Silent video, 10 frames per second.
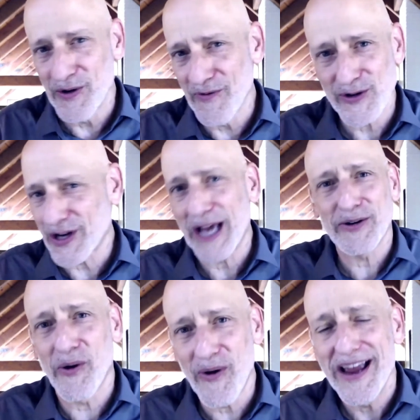University, I
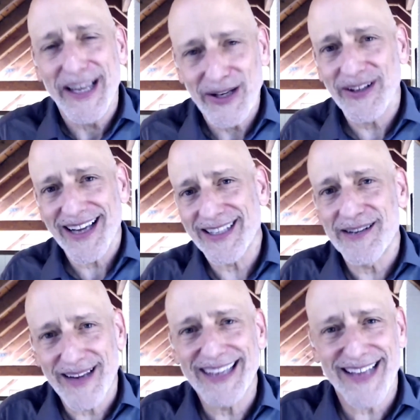don't know where. You know, the
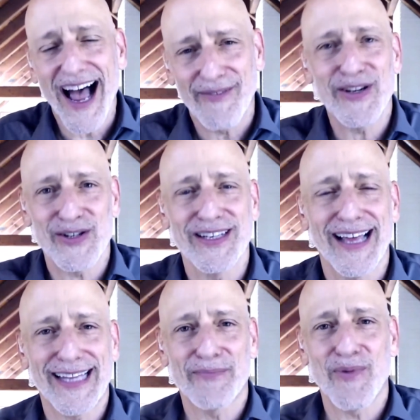guy's obviously
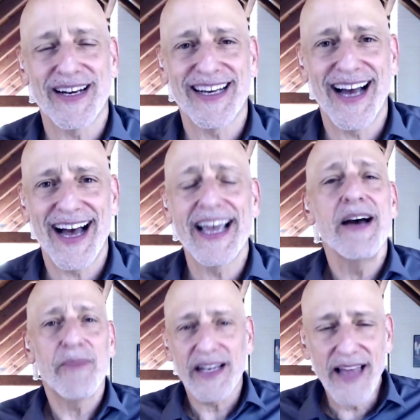not that bright a guy,
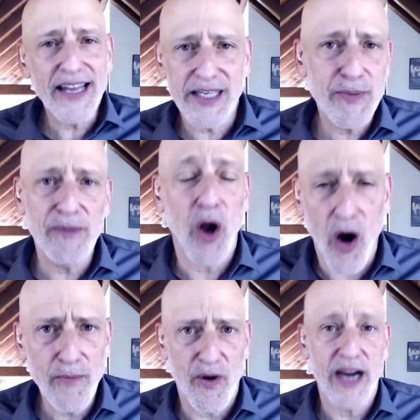but a lot of these people
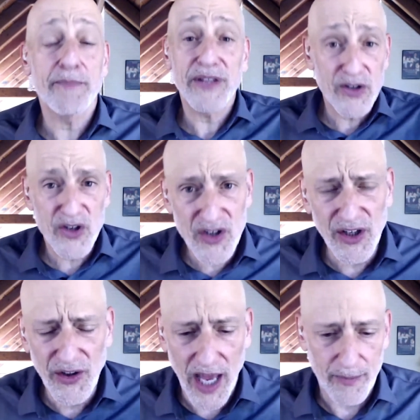are bright, but they're
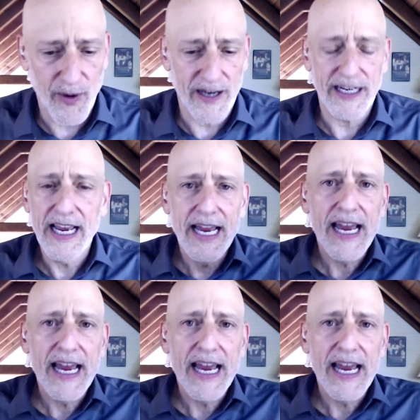still not bright.